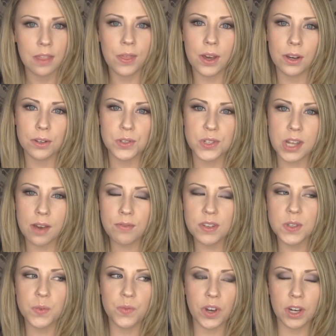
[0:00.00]
Their stuff
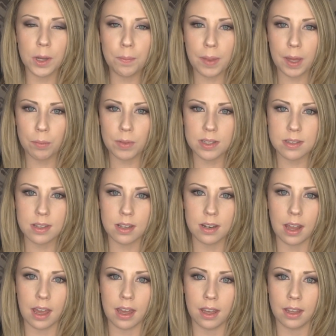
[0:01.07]
is very
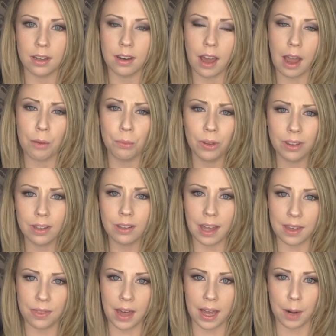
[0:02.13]
pigmented, and I really
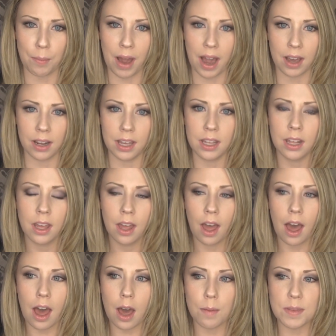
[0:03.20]
like that about it,
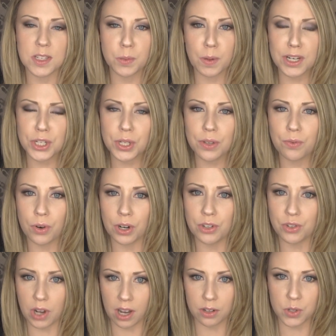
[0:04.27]
especially for a
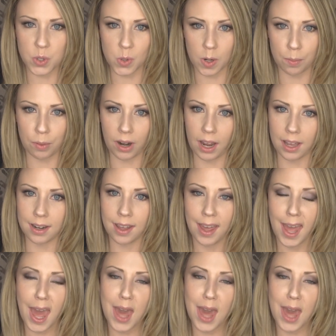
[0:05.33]
drugstore brand.